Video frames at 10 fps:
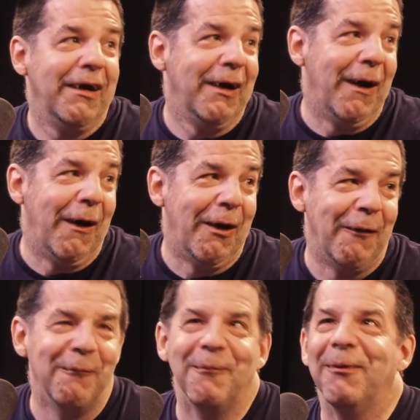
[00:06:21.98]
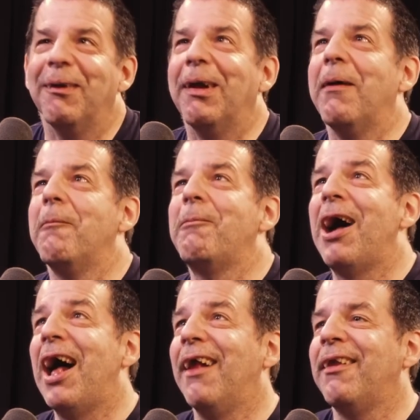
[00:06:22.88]
Oh,
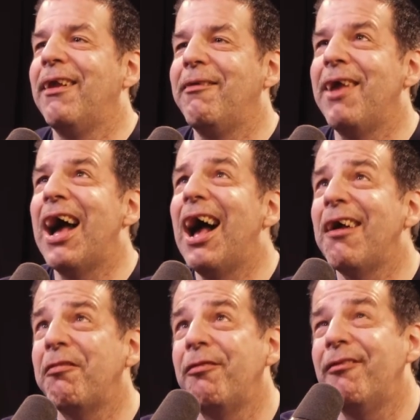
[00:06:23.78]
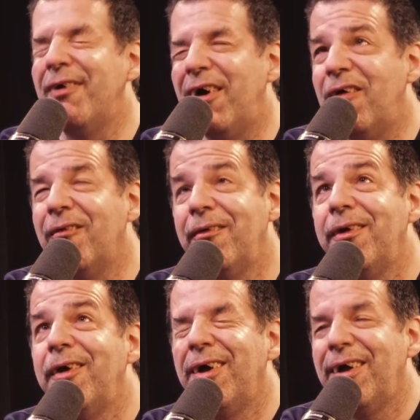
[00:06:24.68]
but the actual,
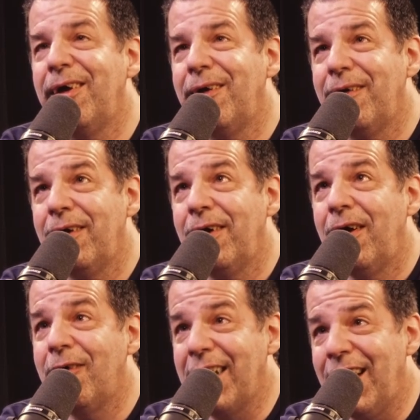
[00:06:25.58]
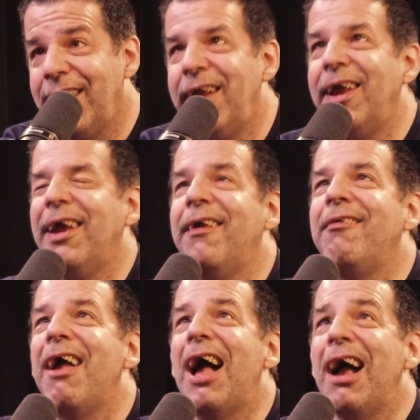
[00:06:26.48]
okay, the
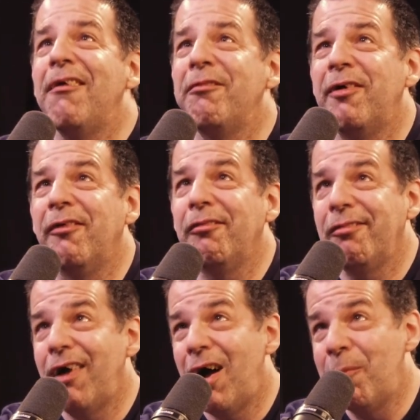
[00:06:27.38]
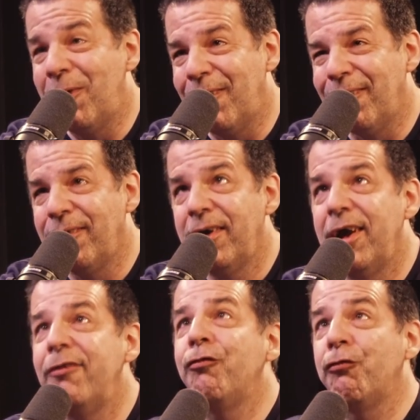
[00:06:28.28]
actual summer
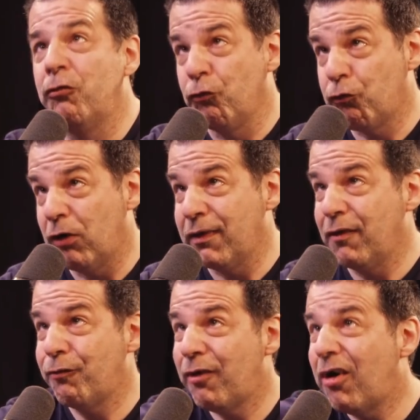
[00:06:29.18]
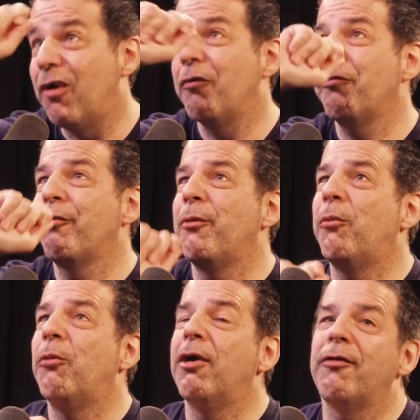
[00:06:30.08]
is June twenty-first,
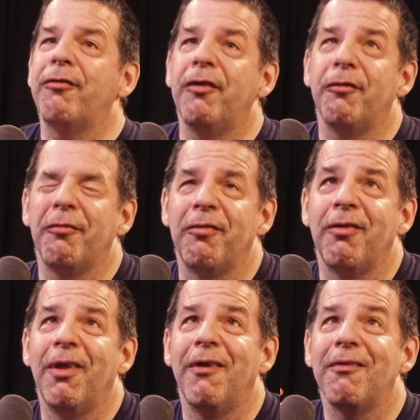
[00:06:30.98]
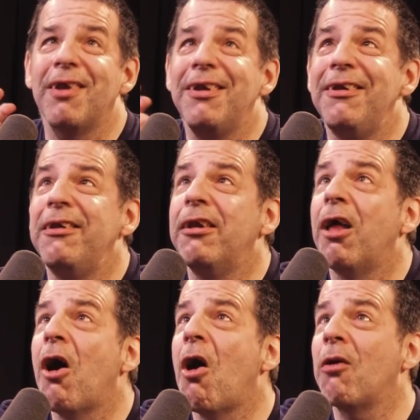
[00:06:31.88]
which is the
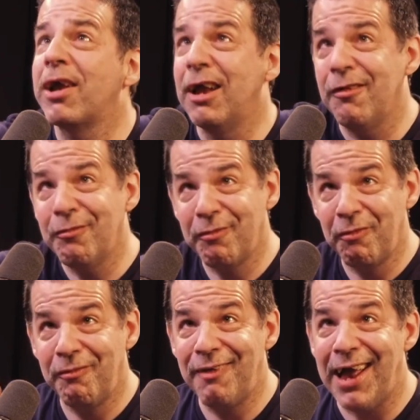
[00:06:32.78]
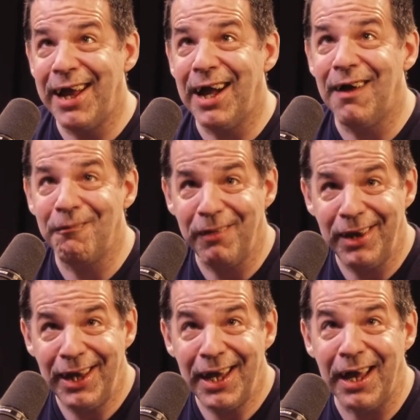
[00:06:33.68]
longest day of the
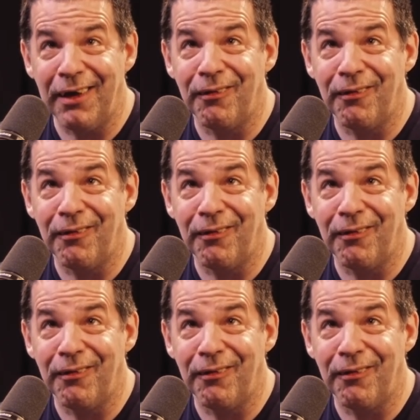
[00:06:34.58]
year,